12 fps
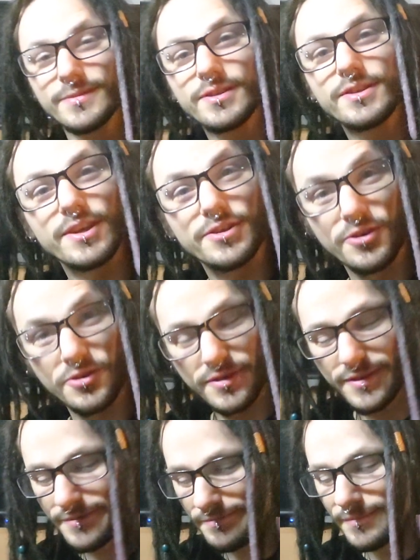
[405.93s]

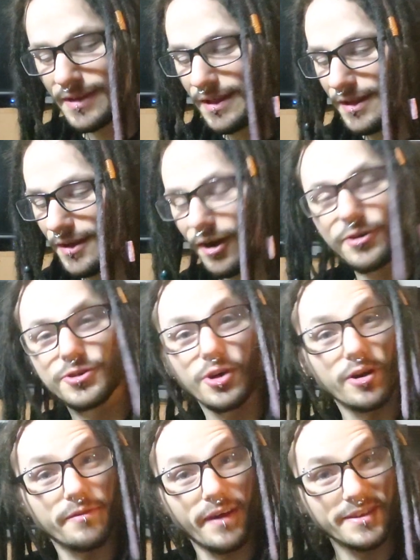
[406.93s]
Scissors are
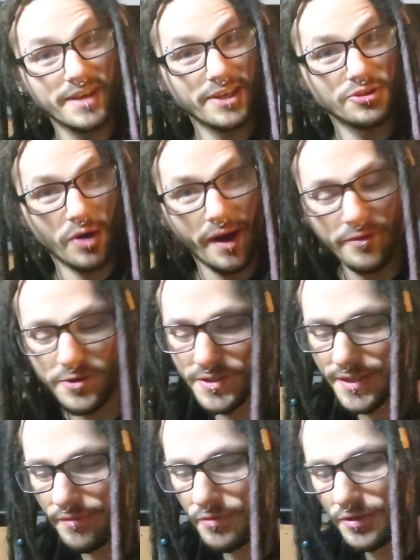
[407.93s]
certified tank
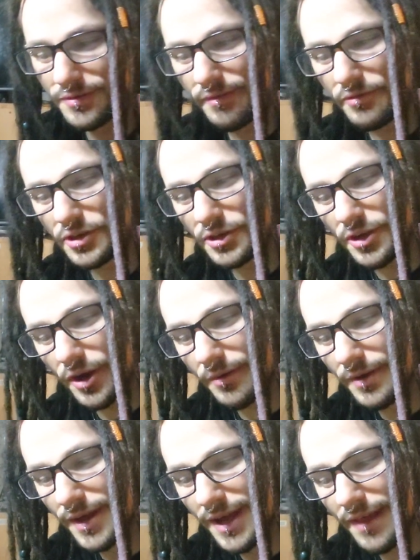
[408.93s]
drivers, if you if you didn't
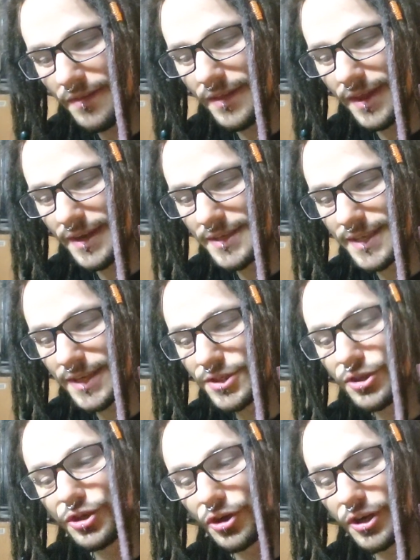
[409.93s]
know. And then he
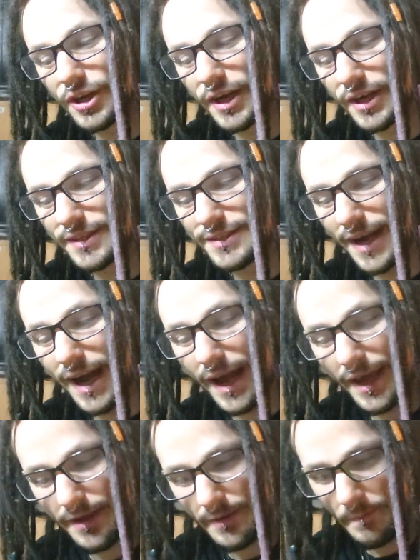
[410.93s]
says, "You're gonna
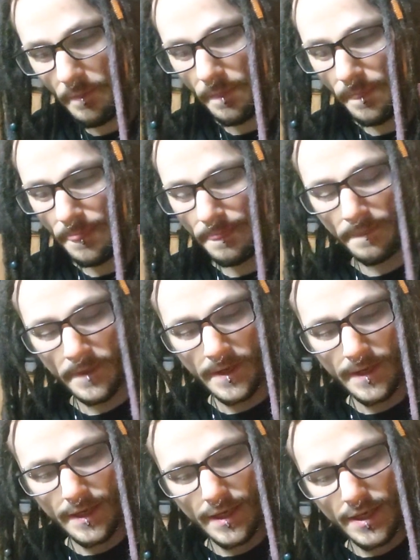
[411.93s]
die."
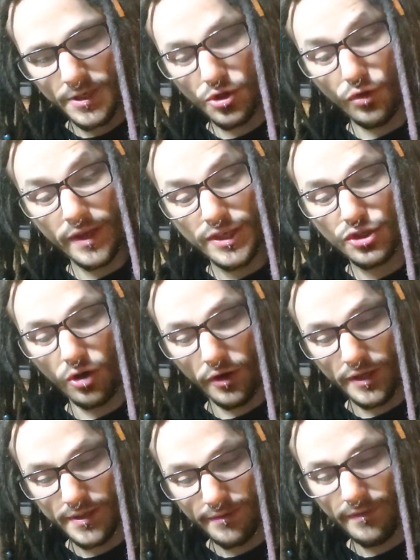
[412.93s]
So they
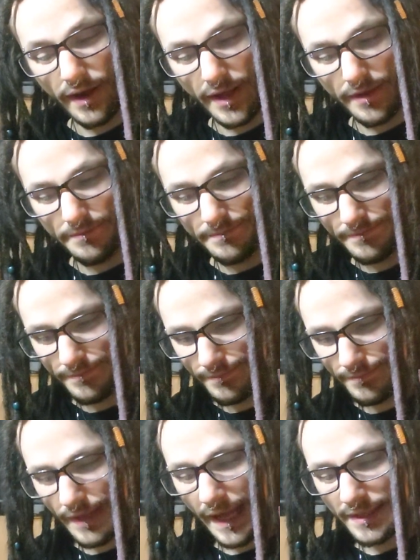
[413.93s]
started to fight,
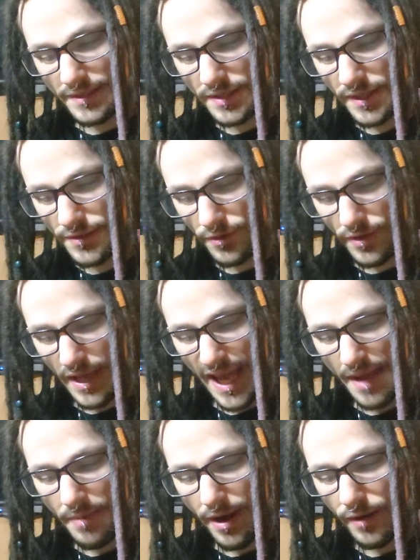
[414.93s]
and Scissor
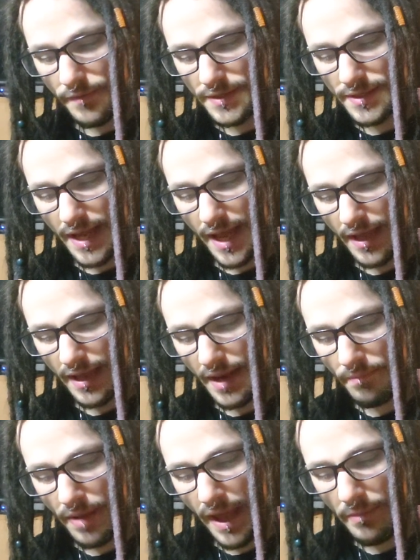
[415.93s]
came out of his tank,
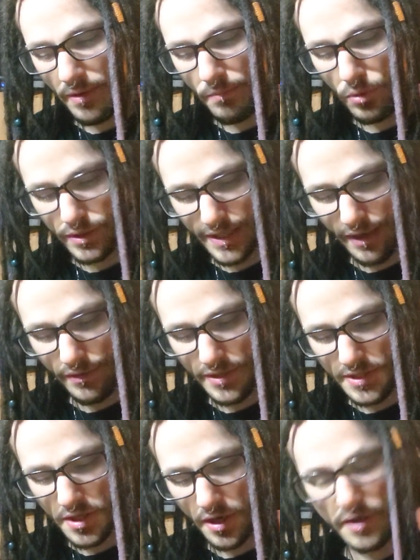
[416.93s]
and Paper put down
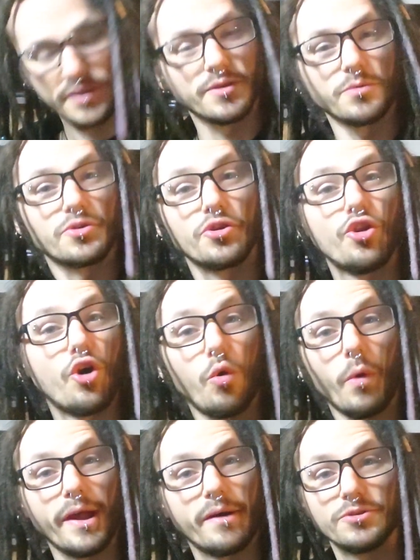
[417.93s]
his gun because there was no
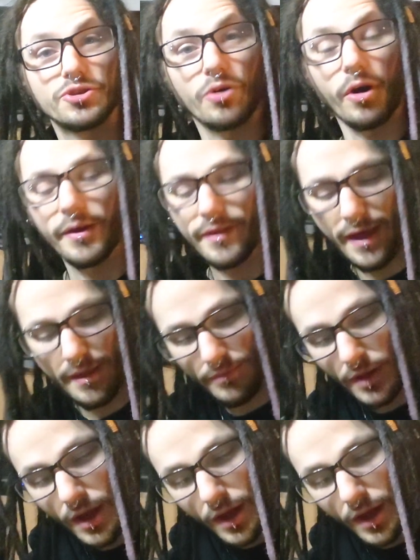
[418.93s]
way I was drawing that.